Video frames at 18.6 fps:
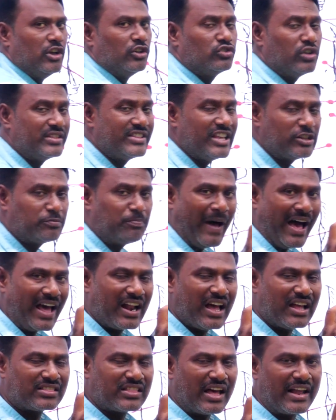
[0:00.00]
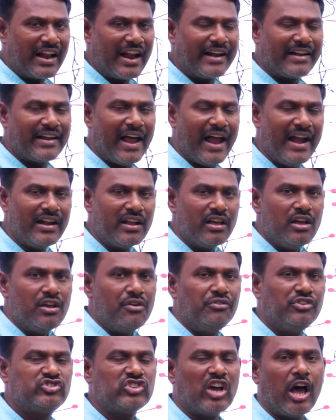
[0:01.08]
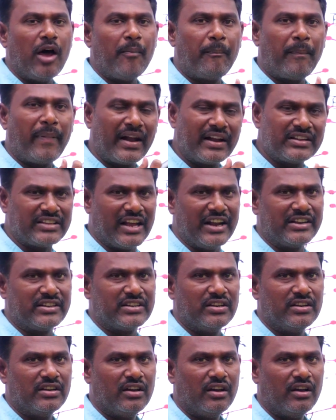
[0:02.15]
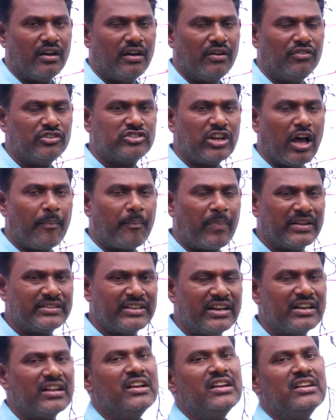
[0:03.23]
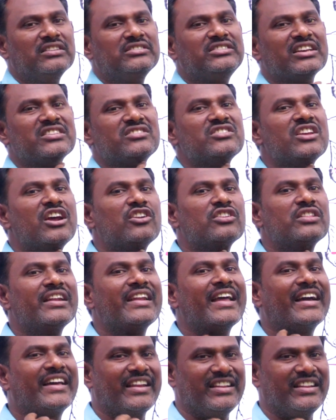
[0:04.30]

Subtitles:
So these parathyroid gland which are present just near to the neck